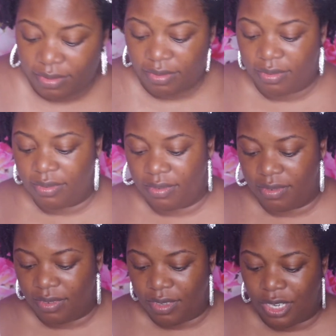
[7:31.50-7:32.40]

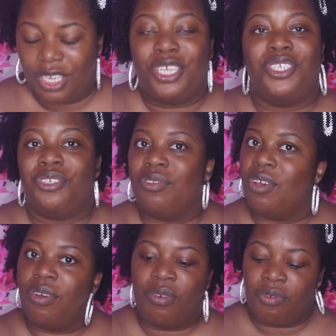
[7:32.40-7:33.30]
Because you
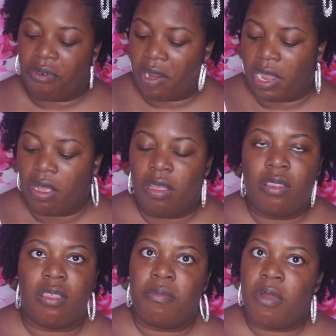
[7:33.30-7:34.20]
know,
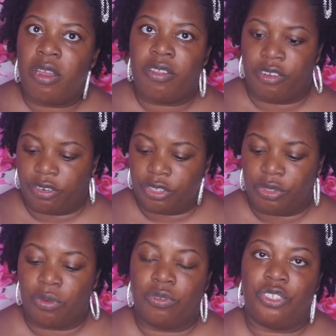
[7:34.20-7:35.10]
crayons and markers,
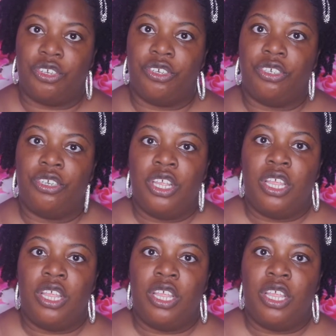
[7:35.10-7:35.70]
those are